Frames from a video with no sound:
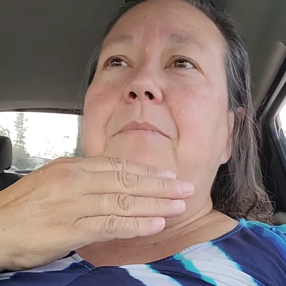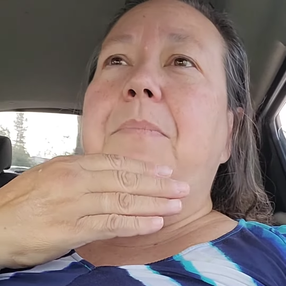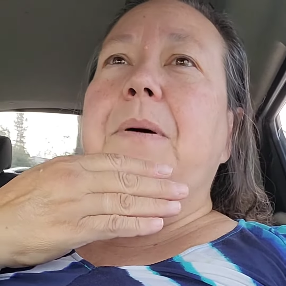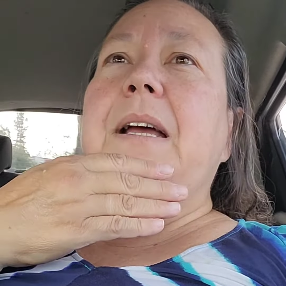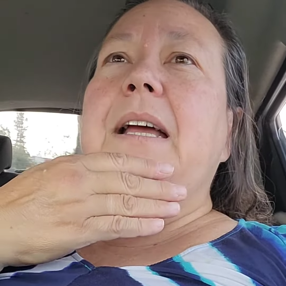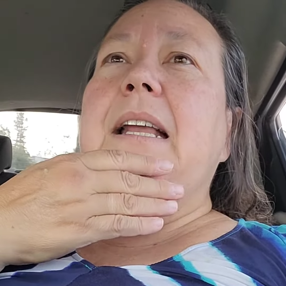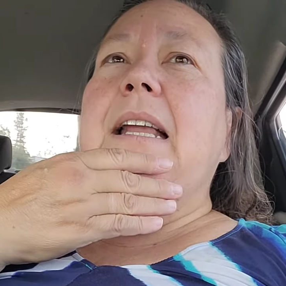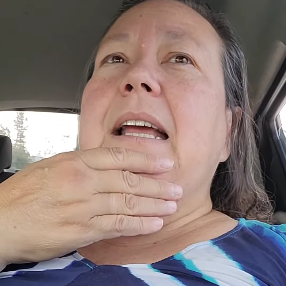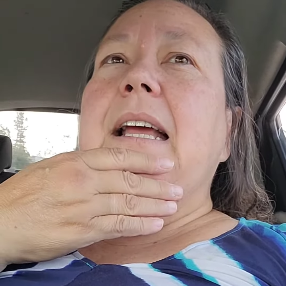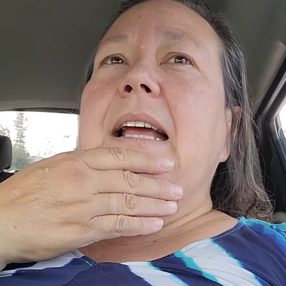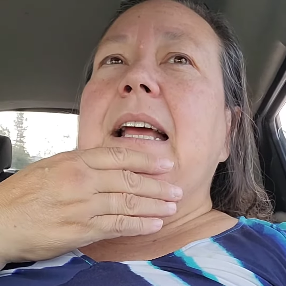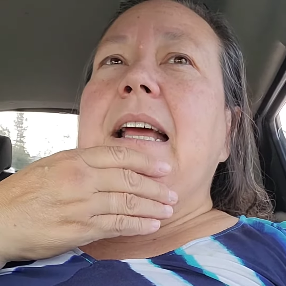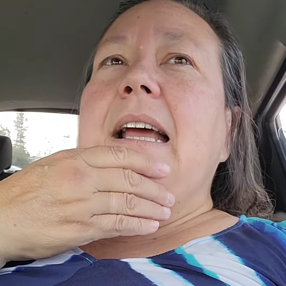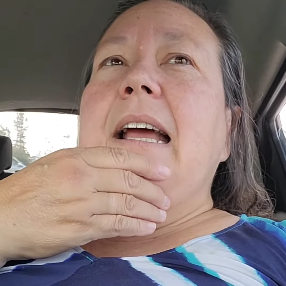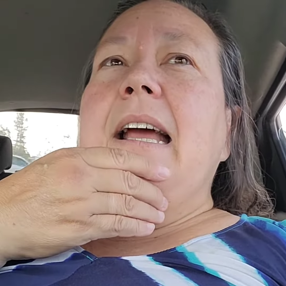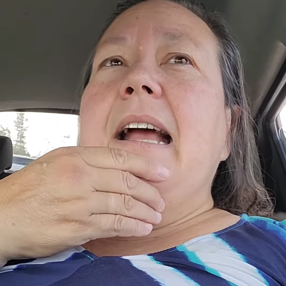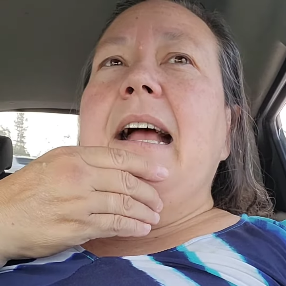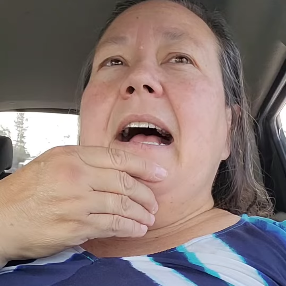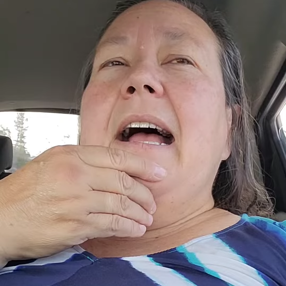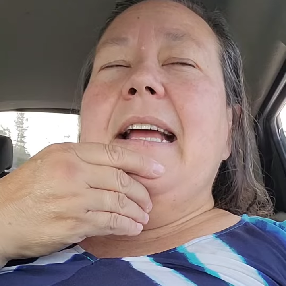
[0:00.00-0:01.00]
But
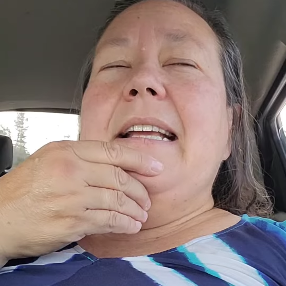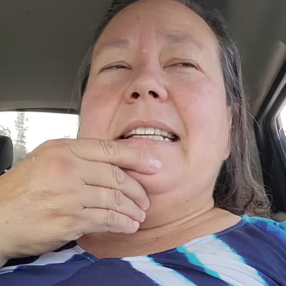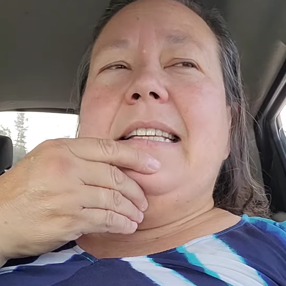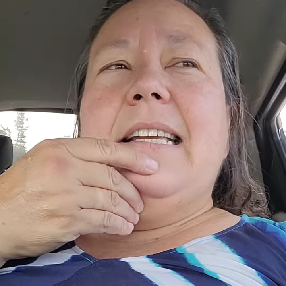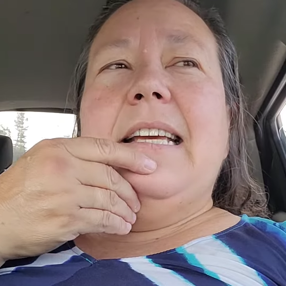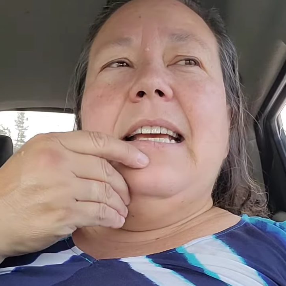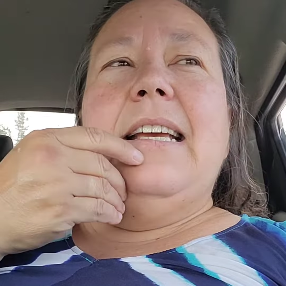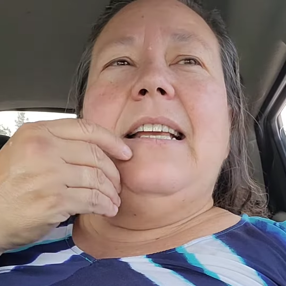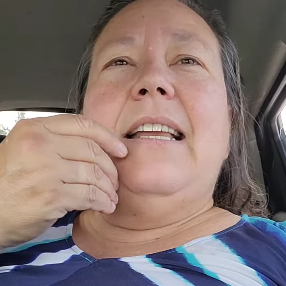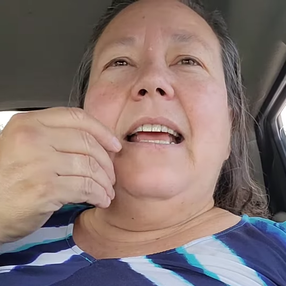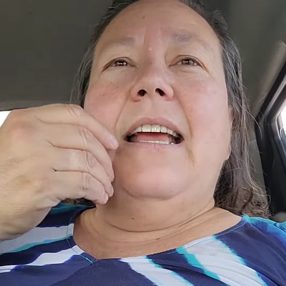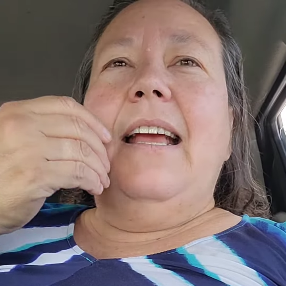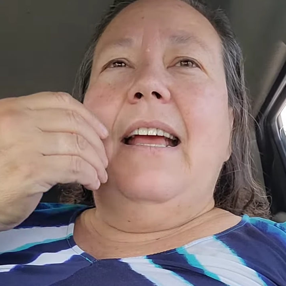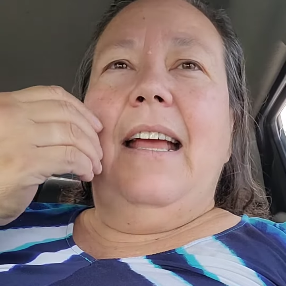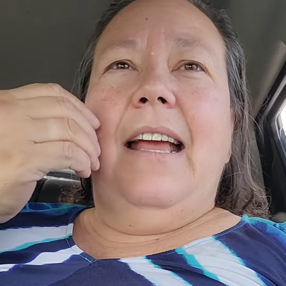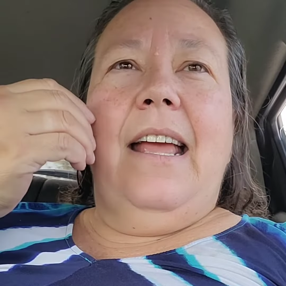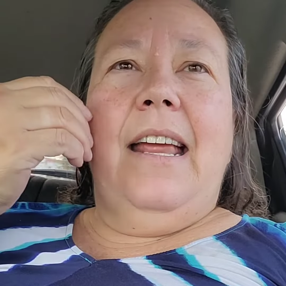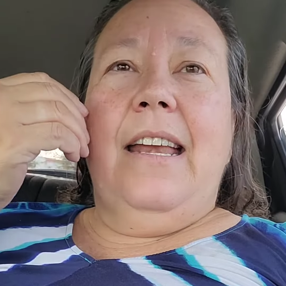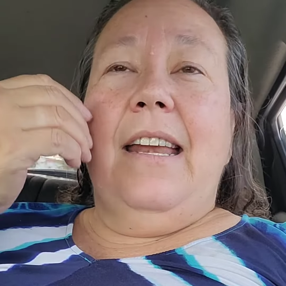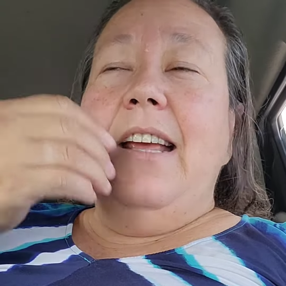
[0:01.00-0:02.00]
I did
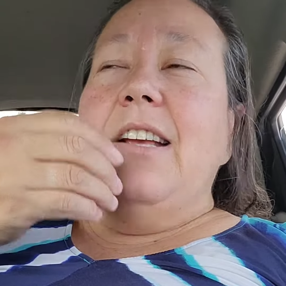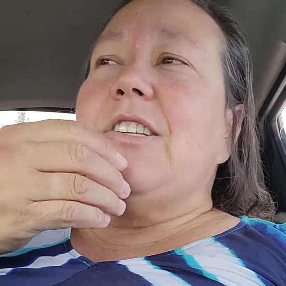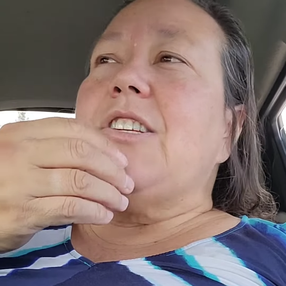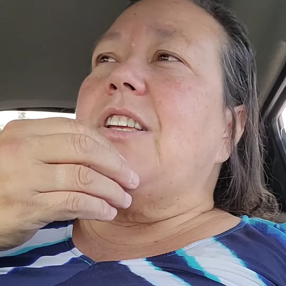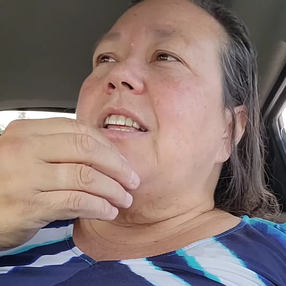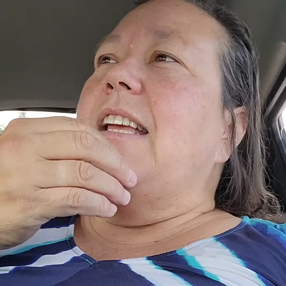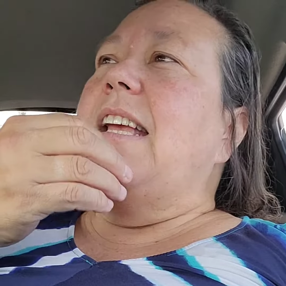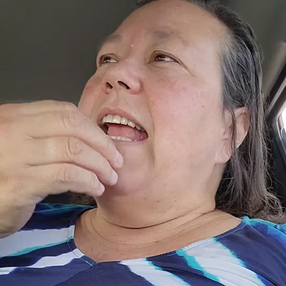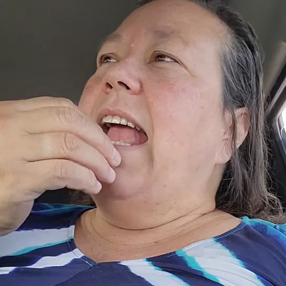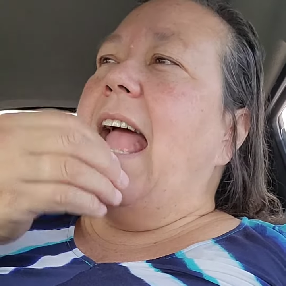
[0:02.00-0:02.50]
initially